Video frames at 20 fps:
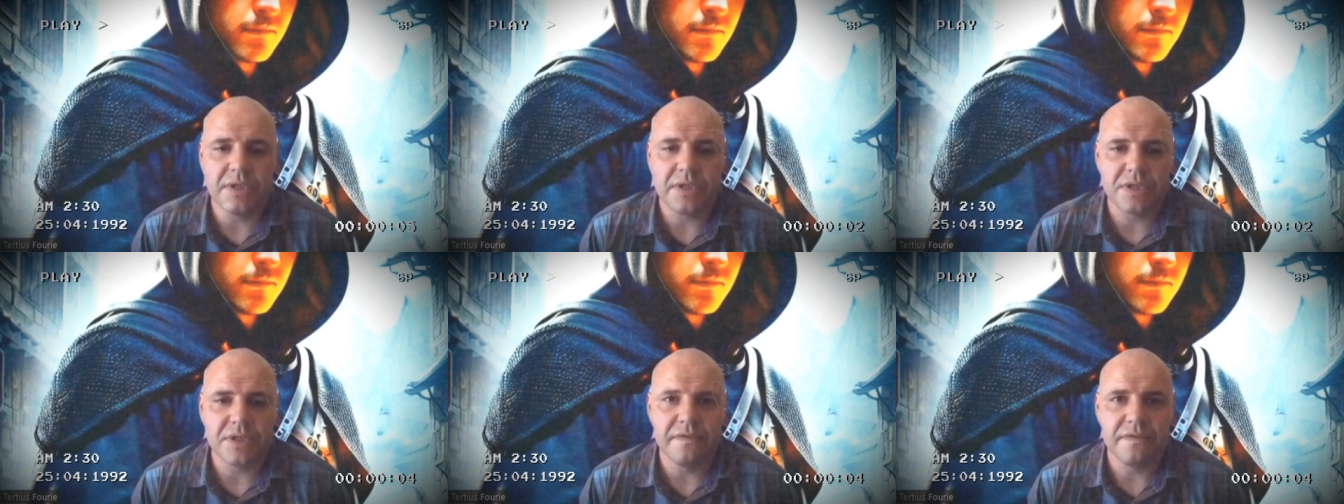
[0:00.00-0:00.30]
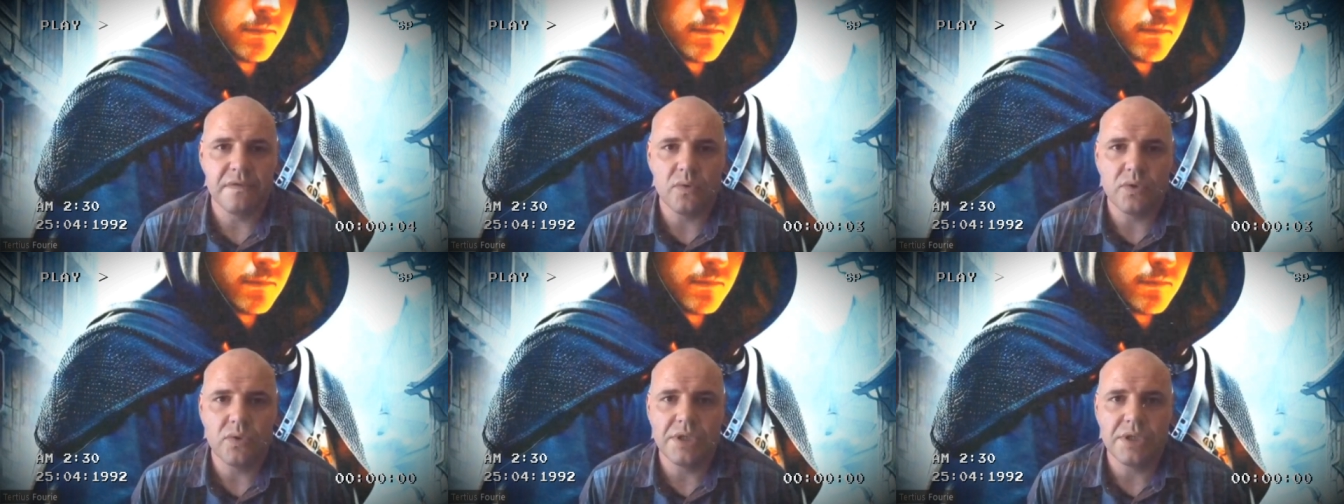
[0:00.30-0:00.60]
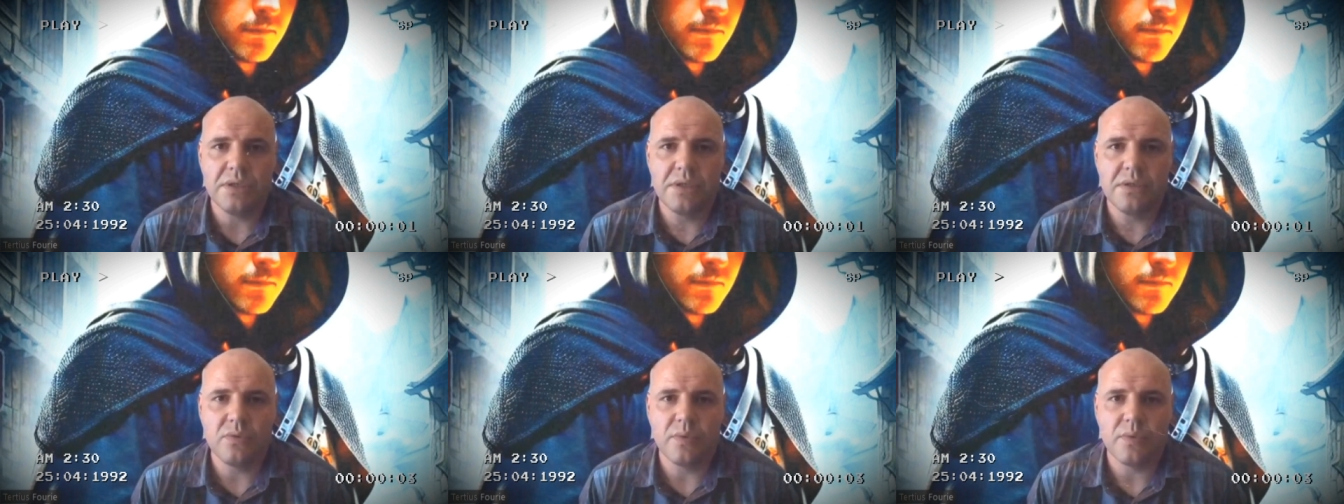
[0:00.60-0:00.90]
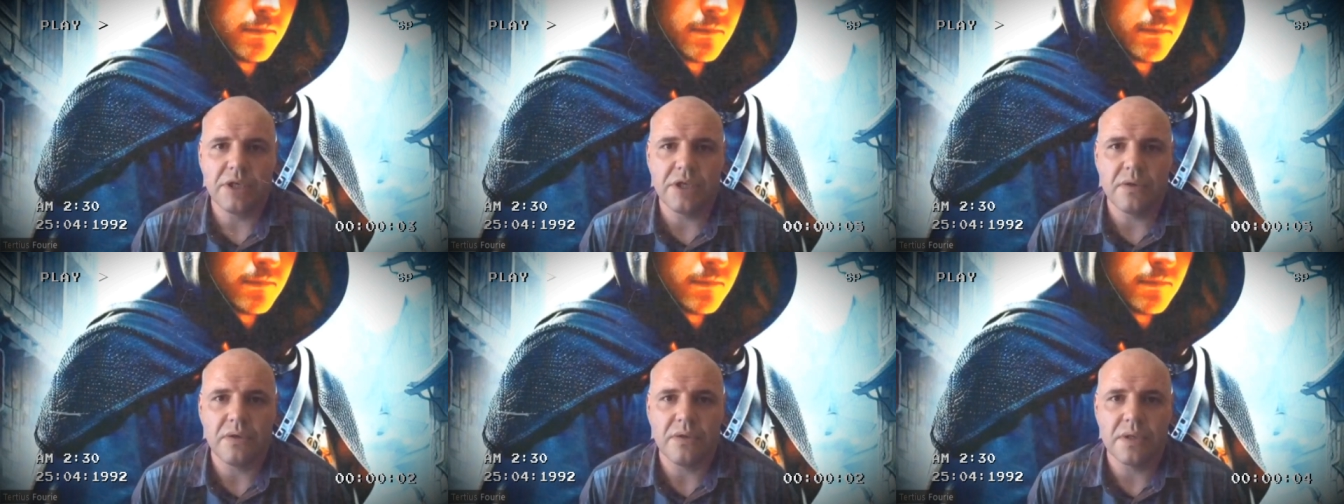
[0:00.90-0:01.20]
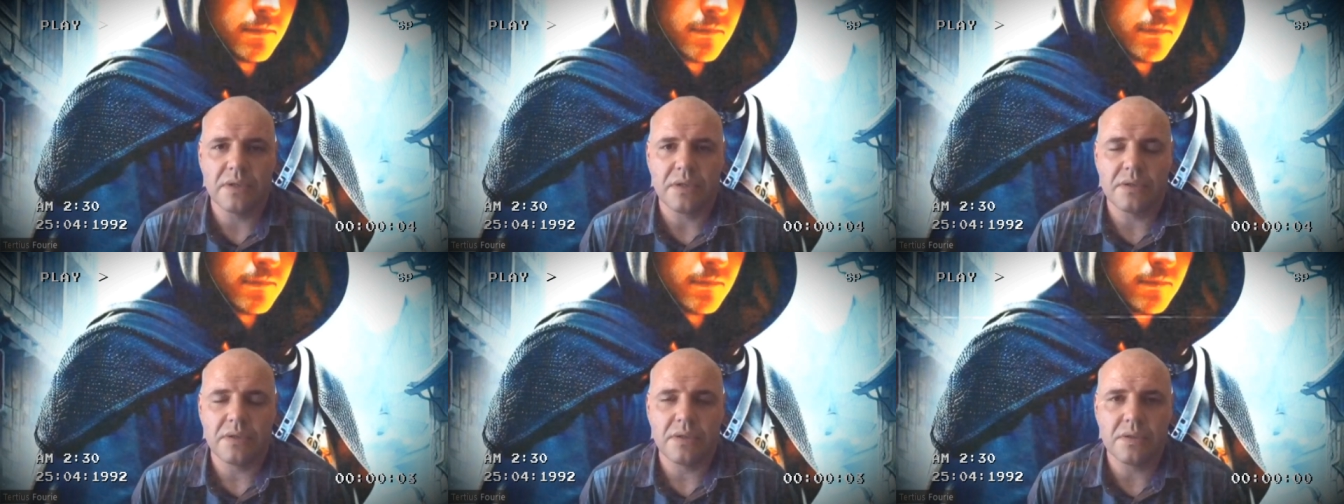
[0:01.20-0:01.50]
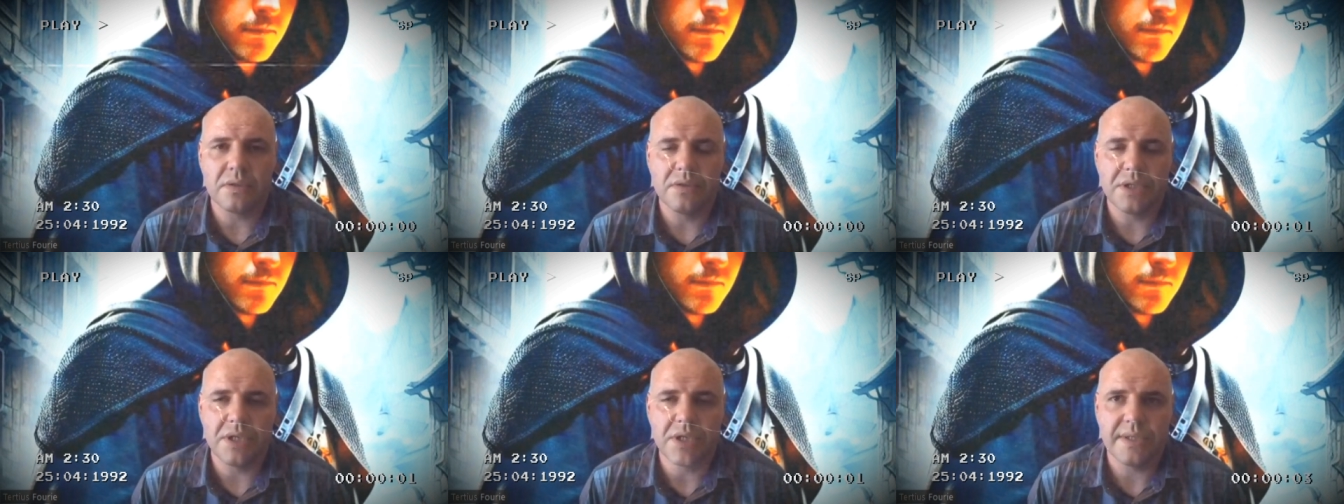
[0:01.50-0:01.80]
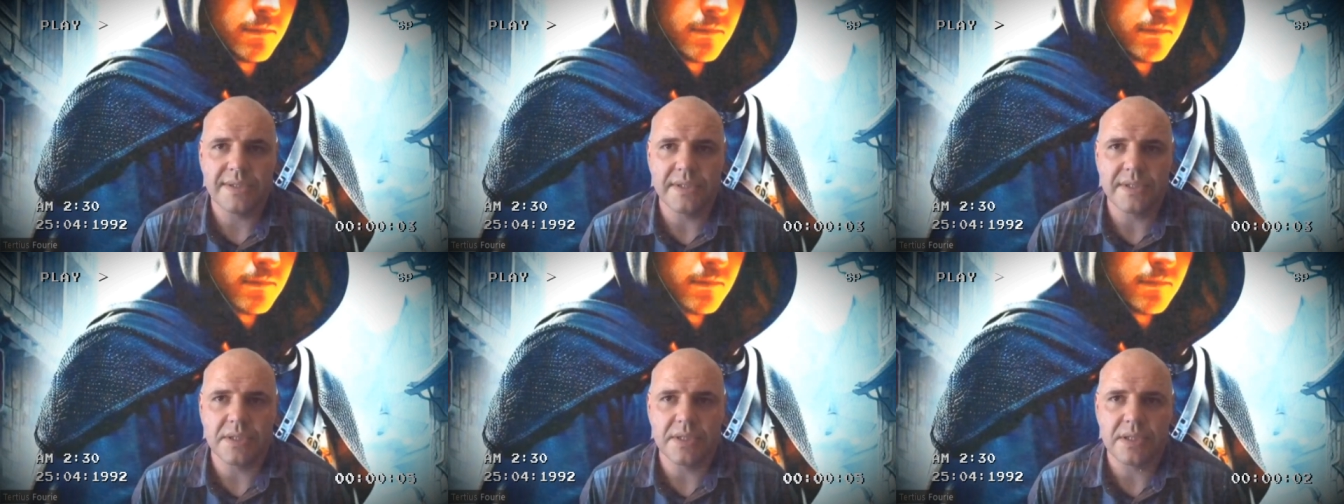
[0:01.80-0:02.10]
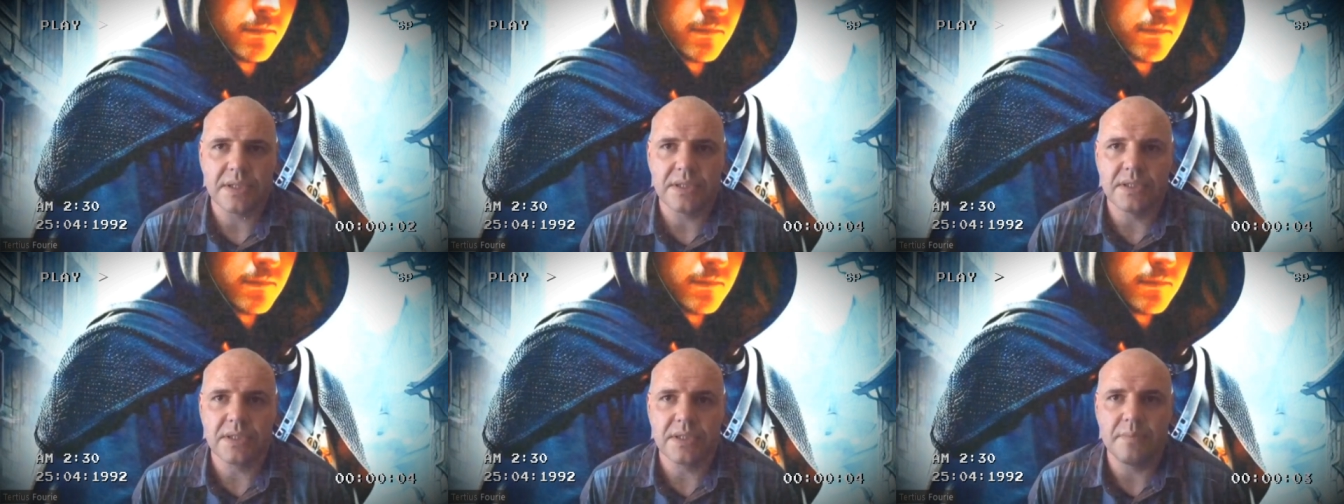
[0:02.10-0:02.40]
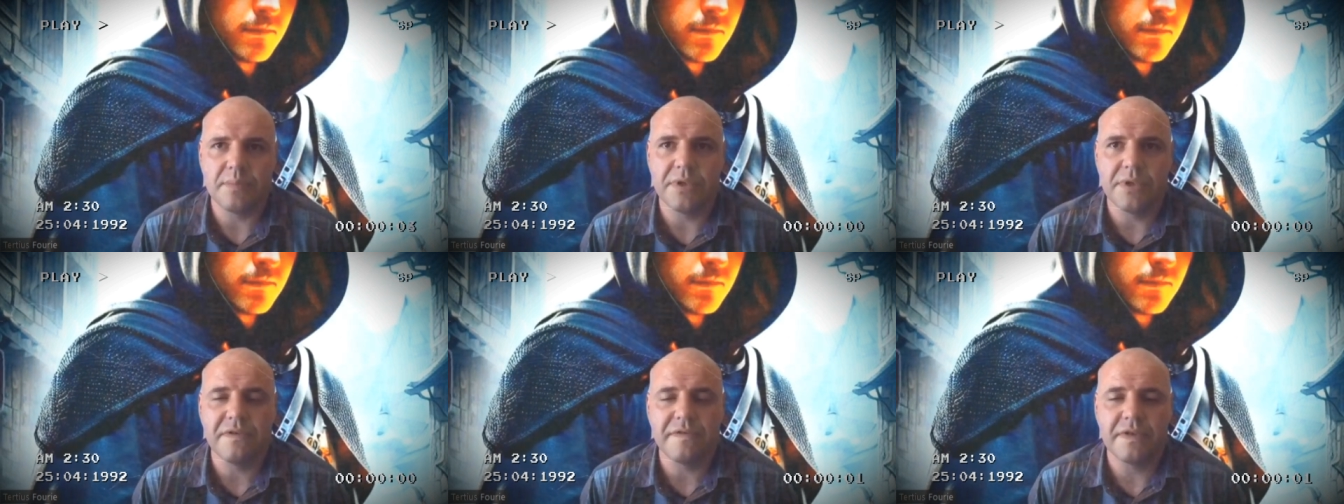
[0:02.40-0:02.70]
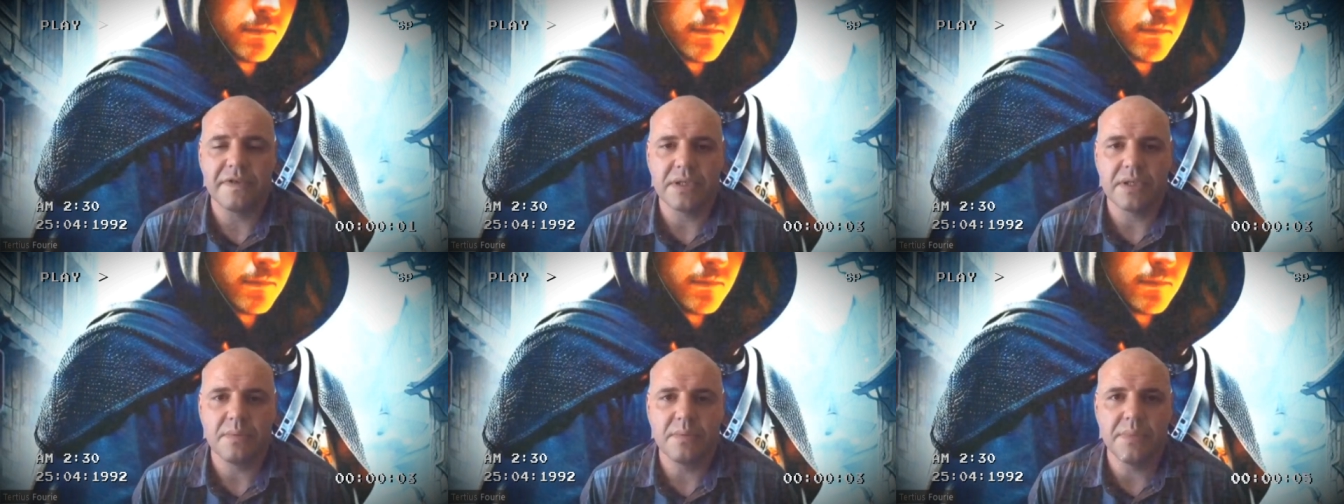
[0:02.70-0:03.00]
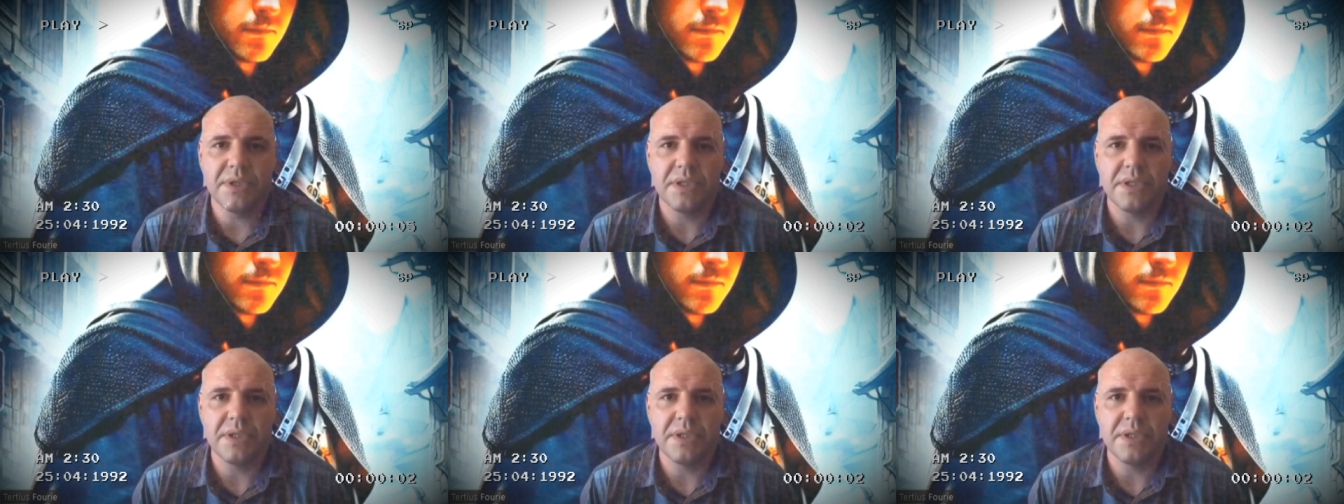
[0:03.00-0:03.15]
verse fourteen, we know that Jesus is the perfect